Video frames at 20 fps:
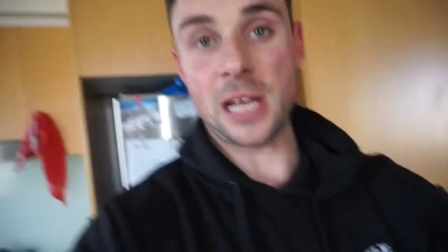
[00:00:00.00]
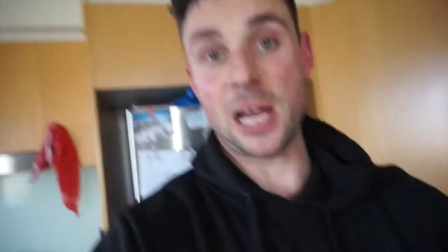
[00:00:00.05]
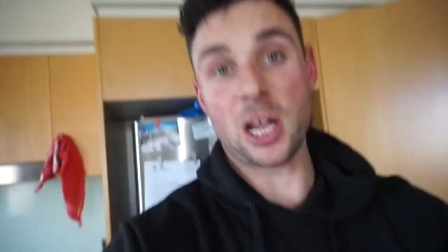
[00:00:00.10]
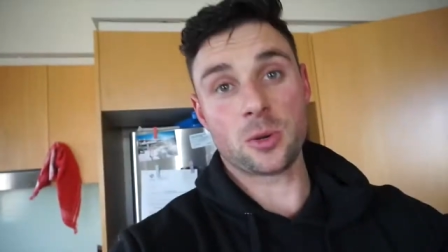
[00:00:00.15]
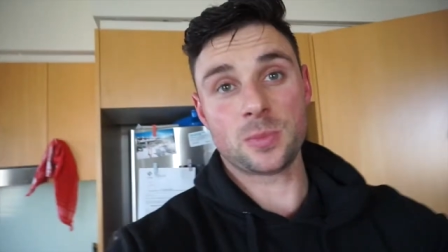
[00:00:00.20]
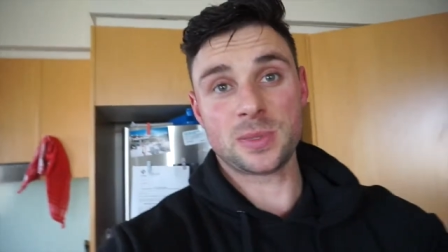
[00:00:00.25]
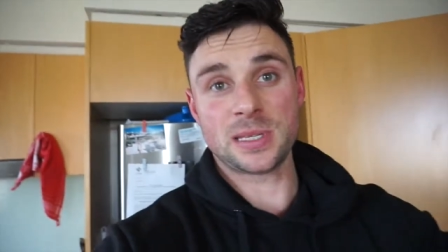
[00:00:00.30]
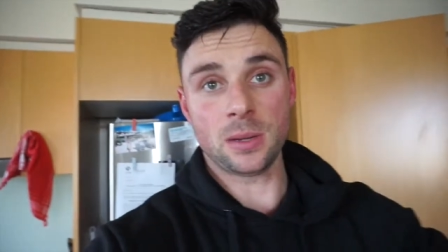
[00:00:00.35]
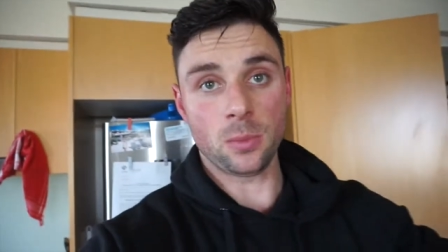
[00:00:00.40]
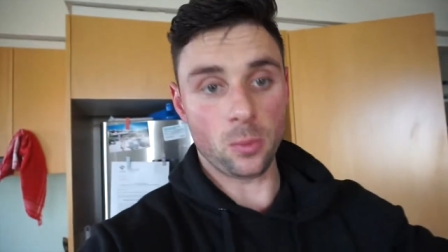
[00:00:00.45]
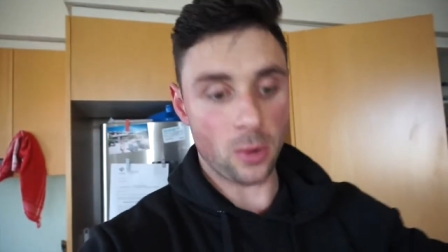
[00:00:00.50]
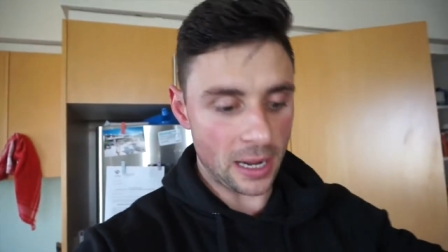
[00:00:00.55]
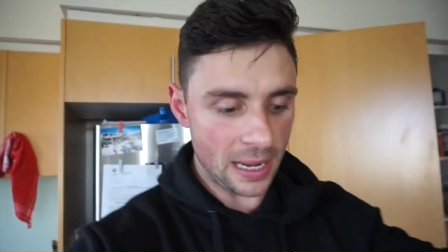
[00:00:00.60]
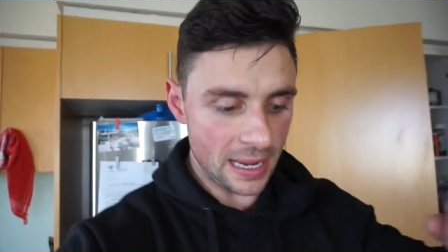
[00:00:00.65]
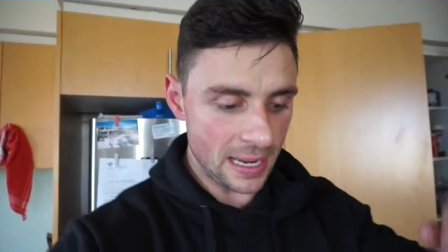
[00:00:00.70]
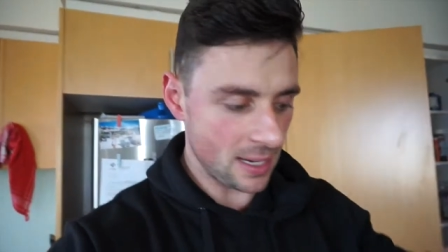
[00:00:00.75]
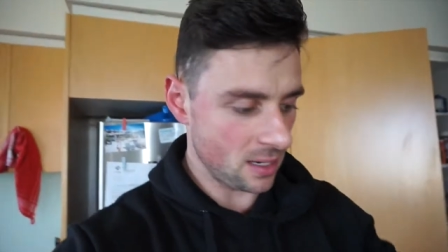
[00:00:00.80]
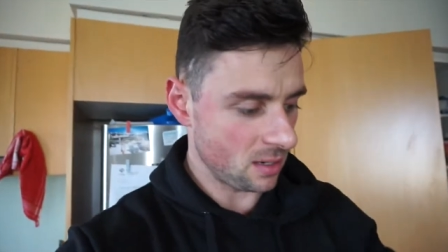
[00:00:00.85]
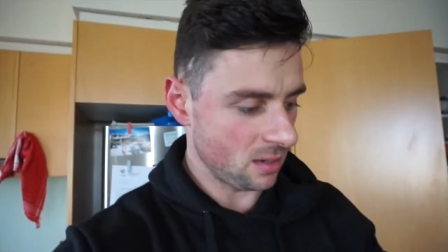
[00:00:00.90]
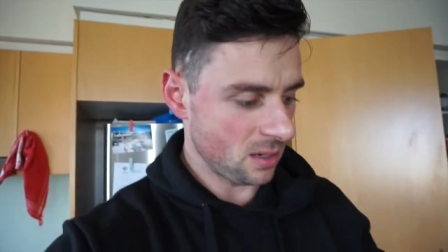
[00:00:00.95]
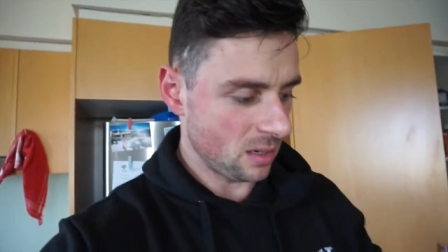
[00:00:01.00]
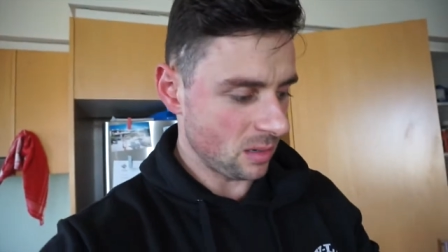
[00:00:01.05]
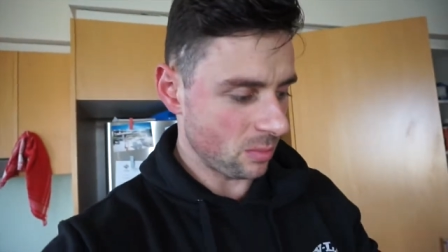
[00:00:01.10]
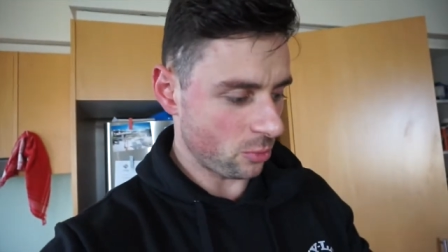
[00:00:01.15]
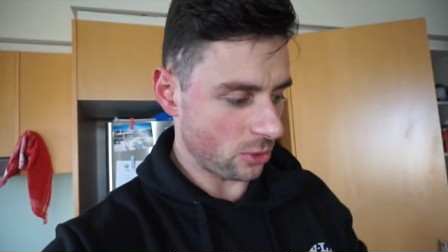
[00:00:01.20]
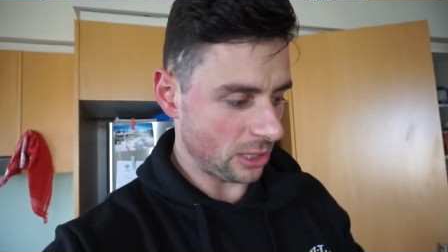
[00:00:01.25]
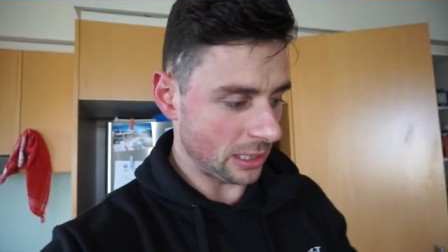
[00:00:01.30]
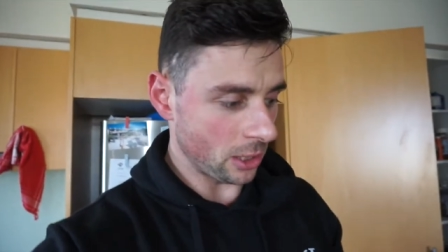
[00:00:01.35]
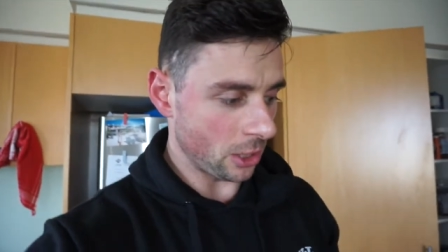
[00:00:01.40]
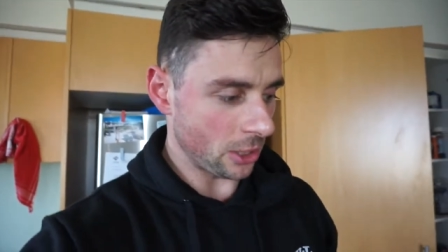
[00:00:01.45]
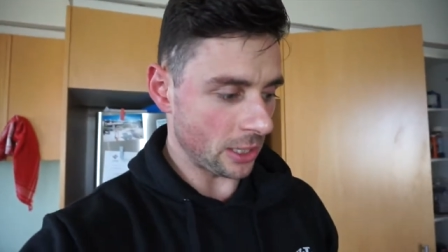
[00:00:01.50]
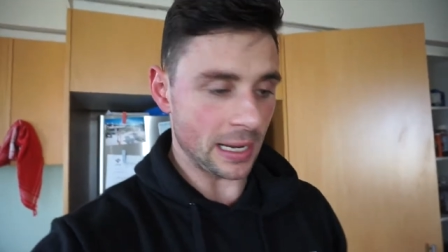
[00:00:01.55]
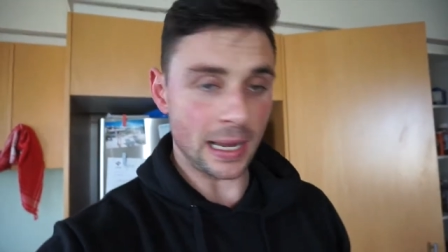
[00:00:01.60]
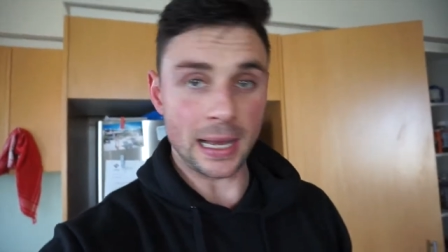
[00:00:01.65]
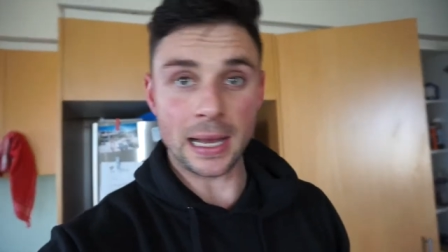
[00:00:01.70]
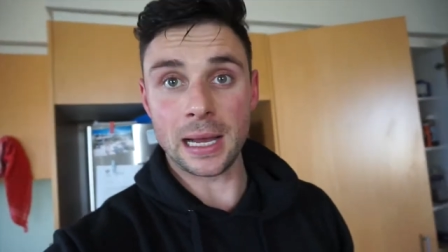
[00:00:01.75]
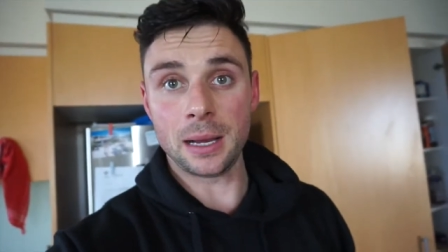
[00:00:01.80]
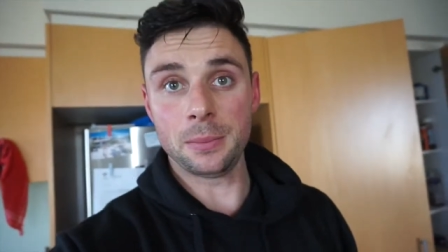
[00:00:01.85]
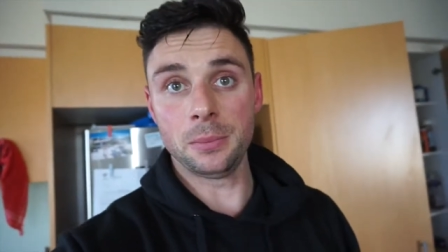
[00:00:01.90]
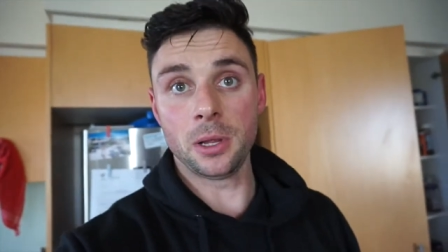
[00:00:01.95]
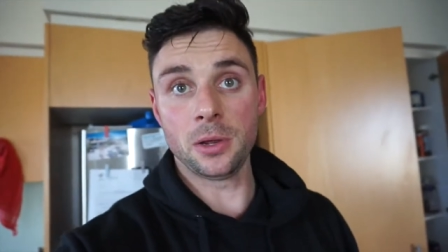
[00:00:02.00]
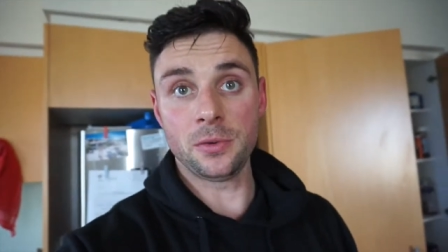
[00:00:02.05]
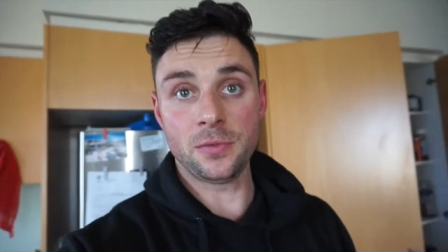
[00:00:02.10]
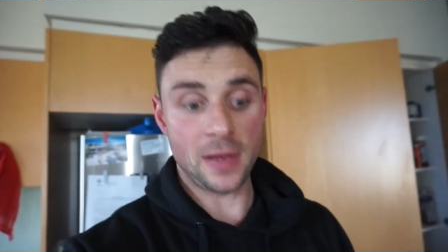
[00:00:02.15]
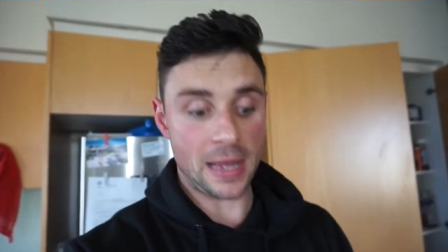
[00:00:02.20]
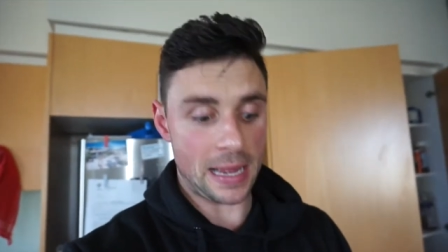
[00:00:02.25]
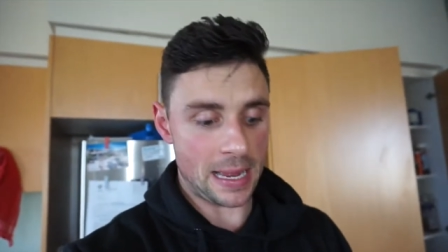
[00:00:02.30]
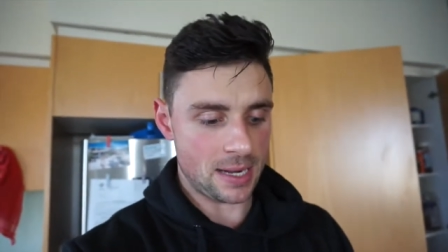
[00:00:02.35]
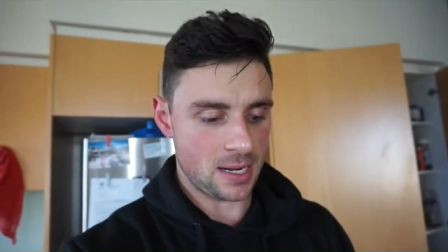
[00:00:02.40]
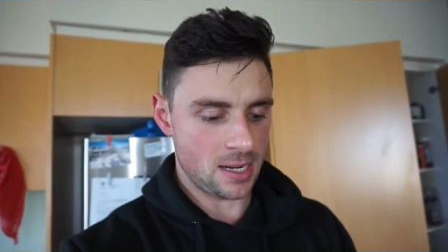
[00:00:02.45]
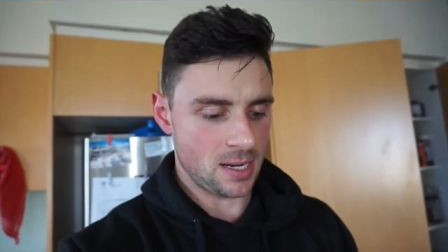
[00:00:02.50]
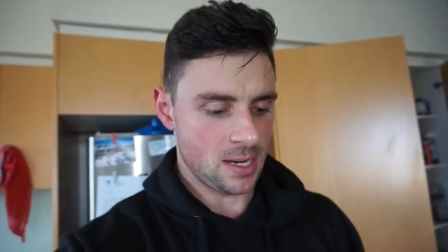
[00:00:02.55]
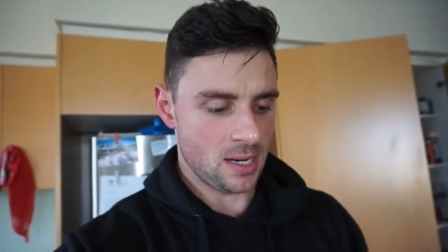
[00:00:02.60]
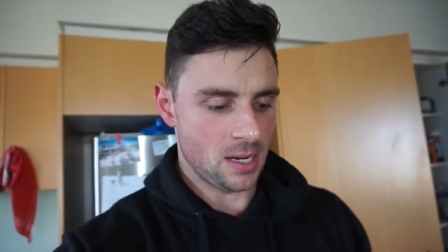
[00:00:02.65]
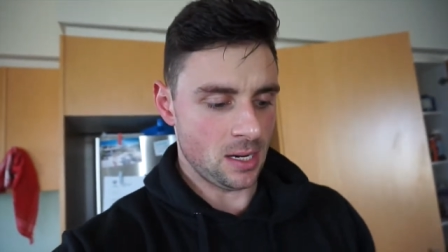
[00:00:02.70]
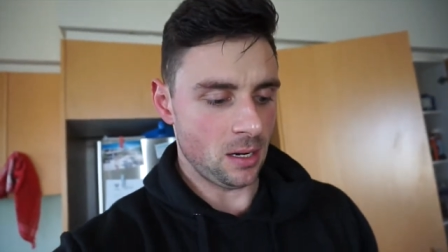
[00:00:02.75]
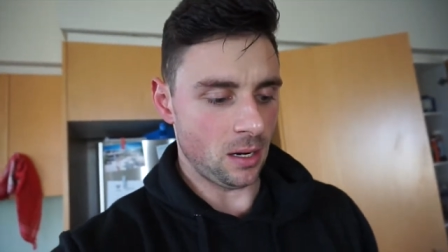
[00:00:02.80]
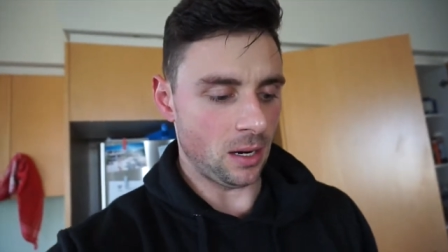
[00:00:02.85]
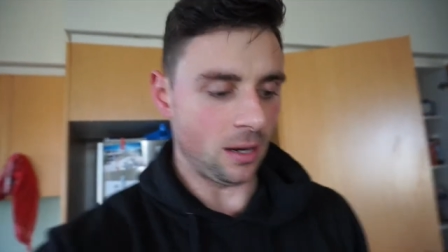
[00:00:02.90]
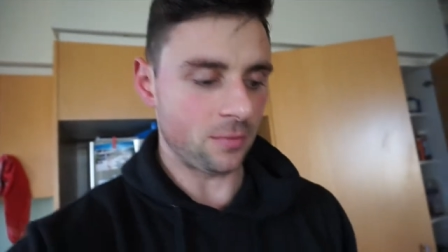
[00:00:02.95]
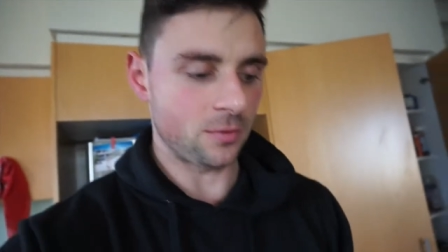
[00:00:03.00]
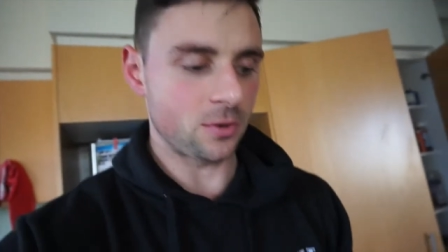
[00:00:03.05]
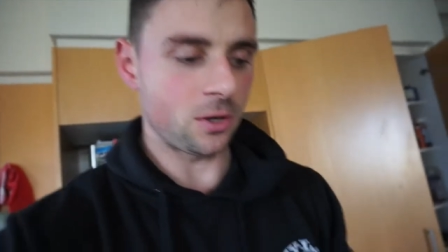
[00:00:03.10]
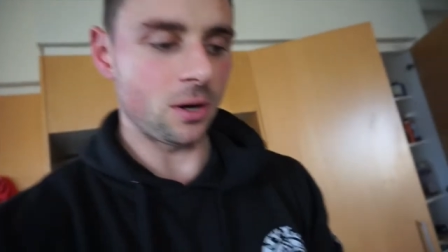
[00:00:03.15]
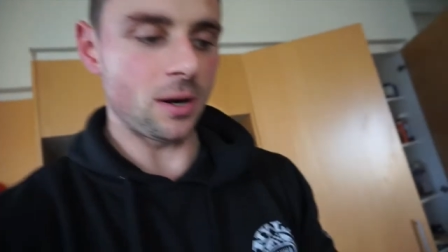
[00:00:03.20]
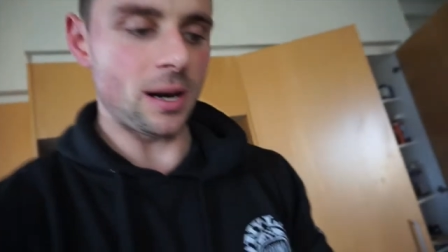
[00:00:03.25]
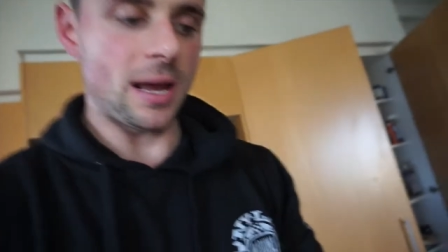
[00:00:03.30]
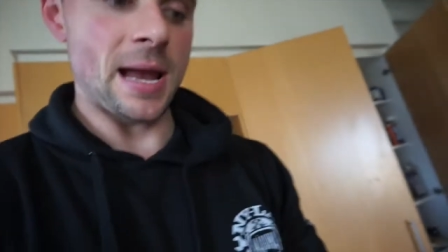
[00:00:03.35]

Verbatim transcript: 100% whey. Pretty low carb, low fat. I've got